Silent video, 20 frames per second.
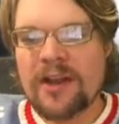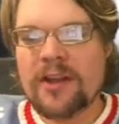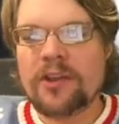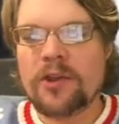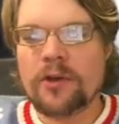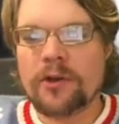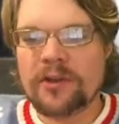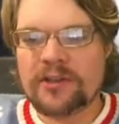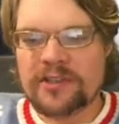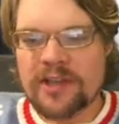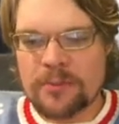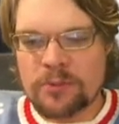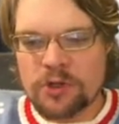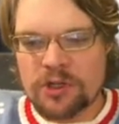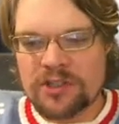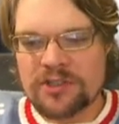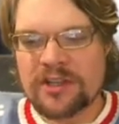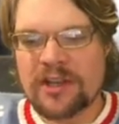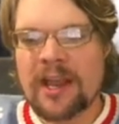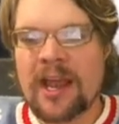The only
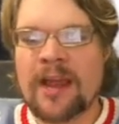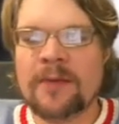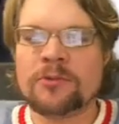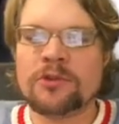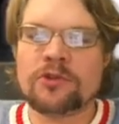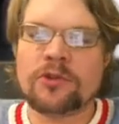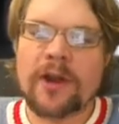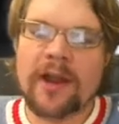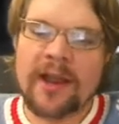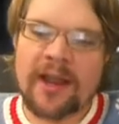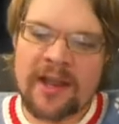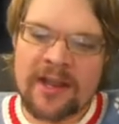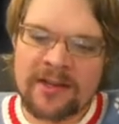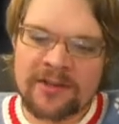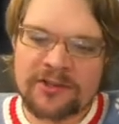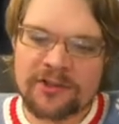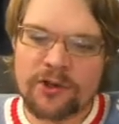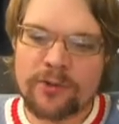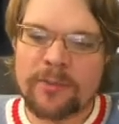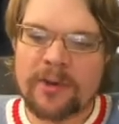exception is the game's tray
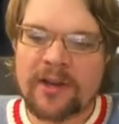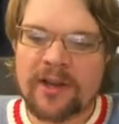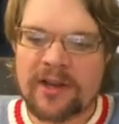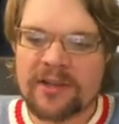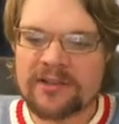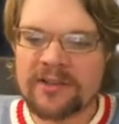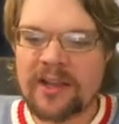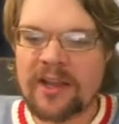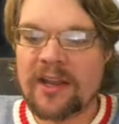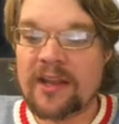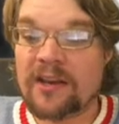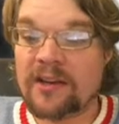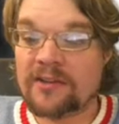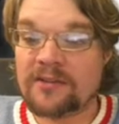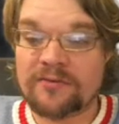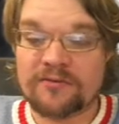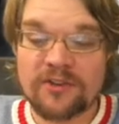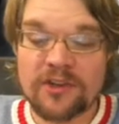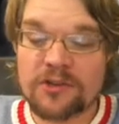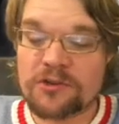insert because
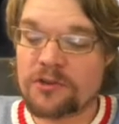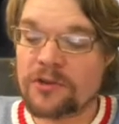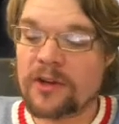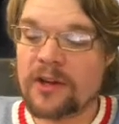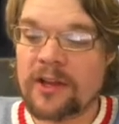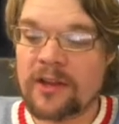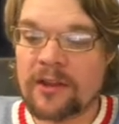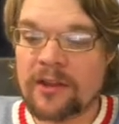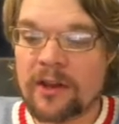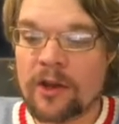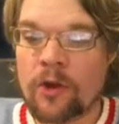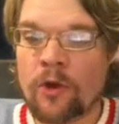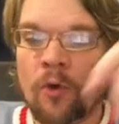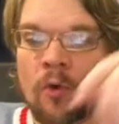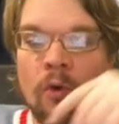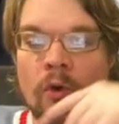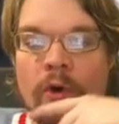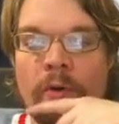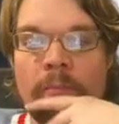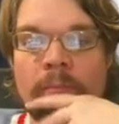it's featured in the
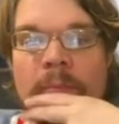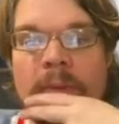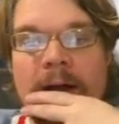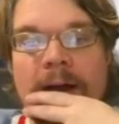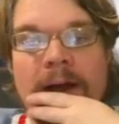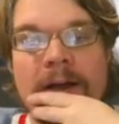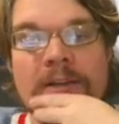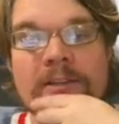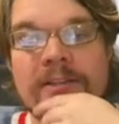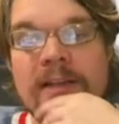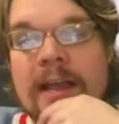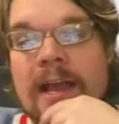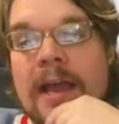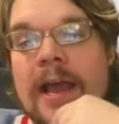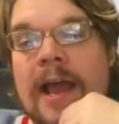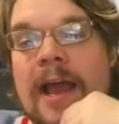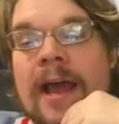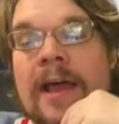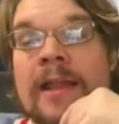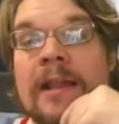core box.
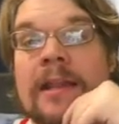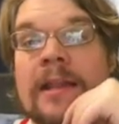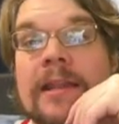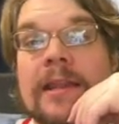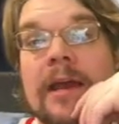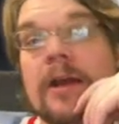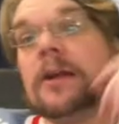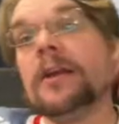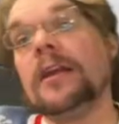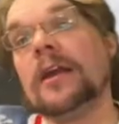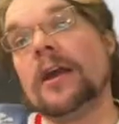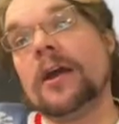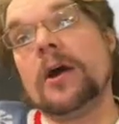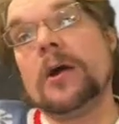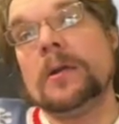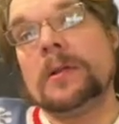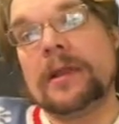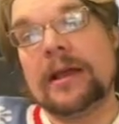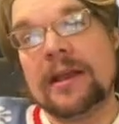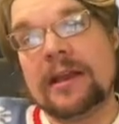And there you
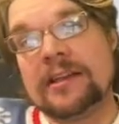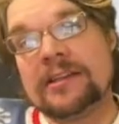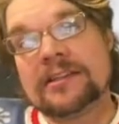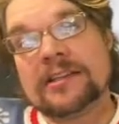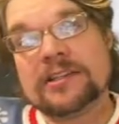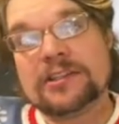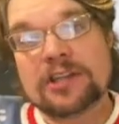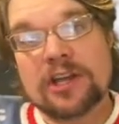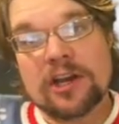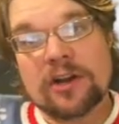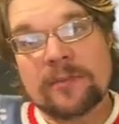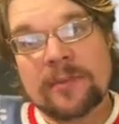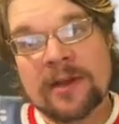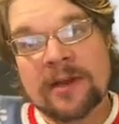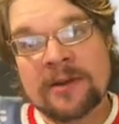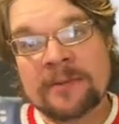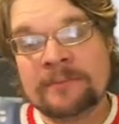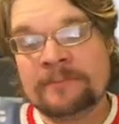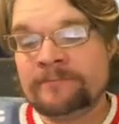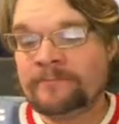go, ladies and
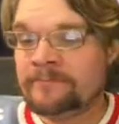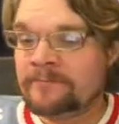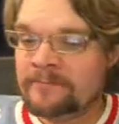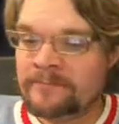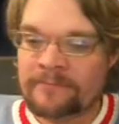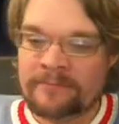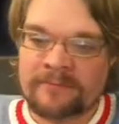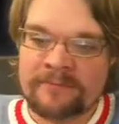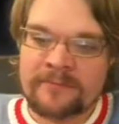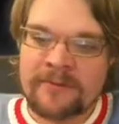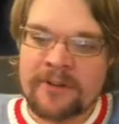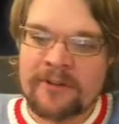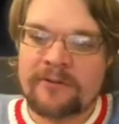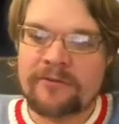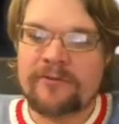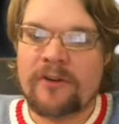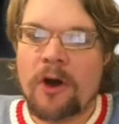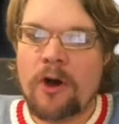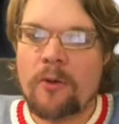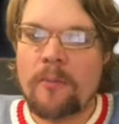gentlemen.
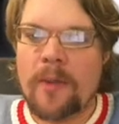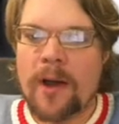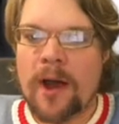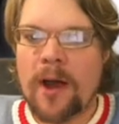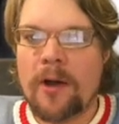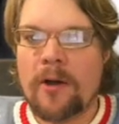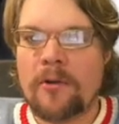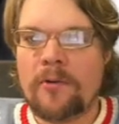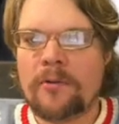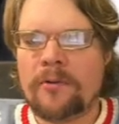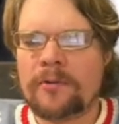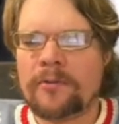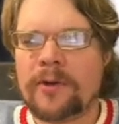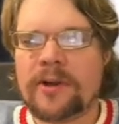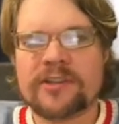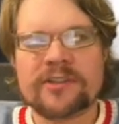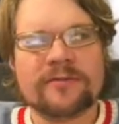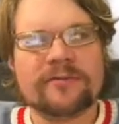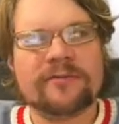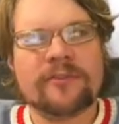Phobo, what
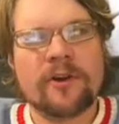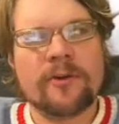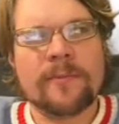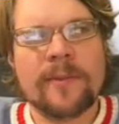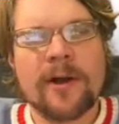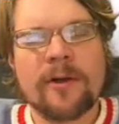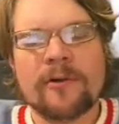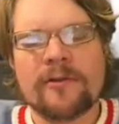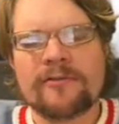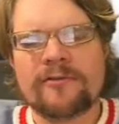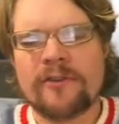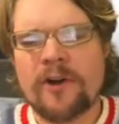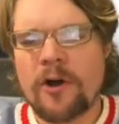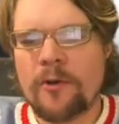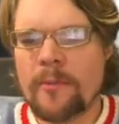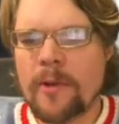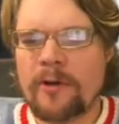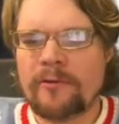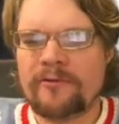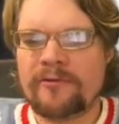is it, Phobo or
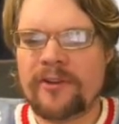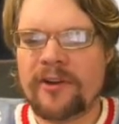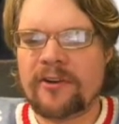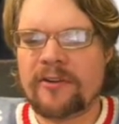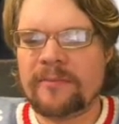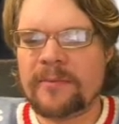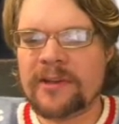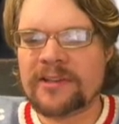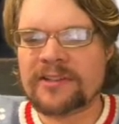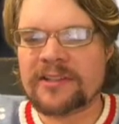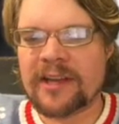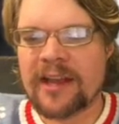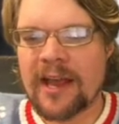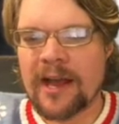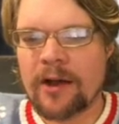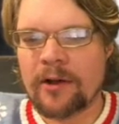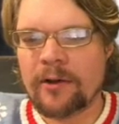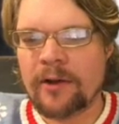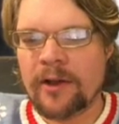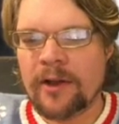FOMO? Fear of missing
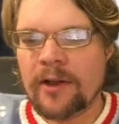out.